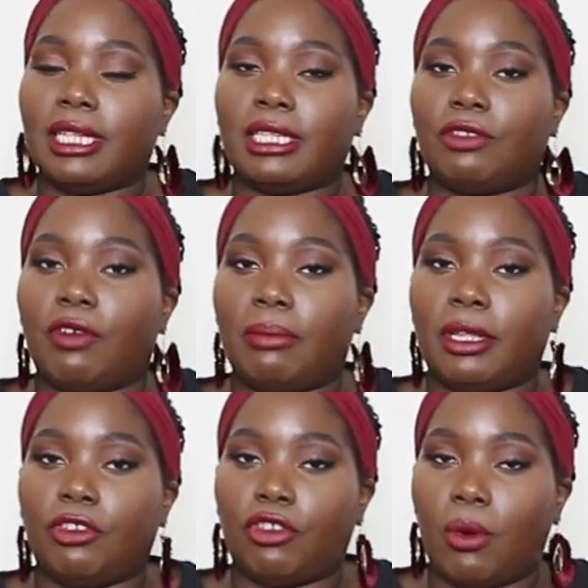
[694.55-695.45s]
This is from
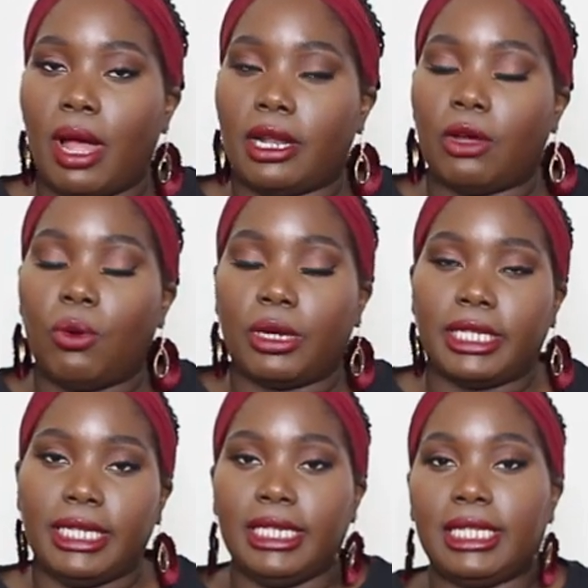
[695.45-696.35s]
the Joanna
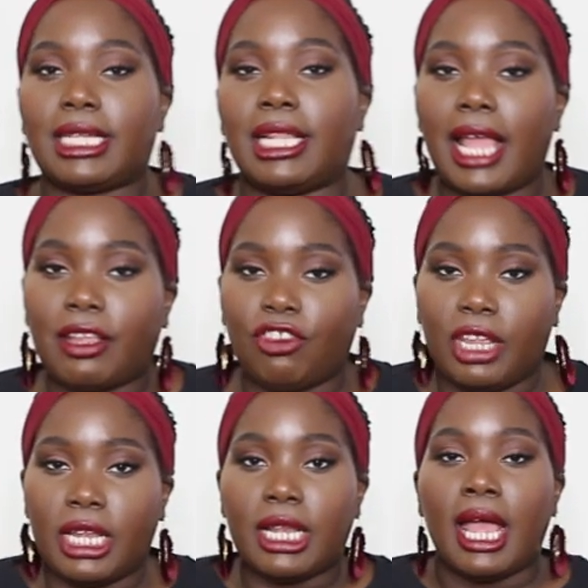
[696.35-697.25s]
Ortiz
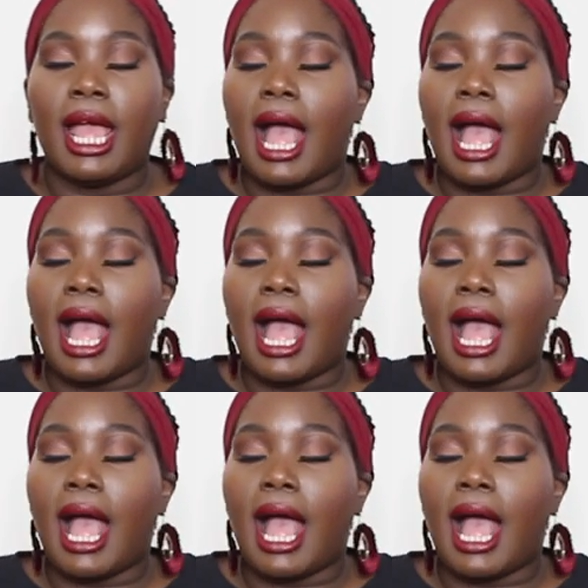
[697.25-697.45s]
collection.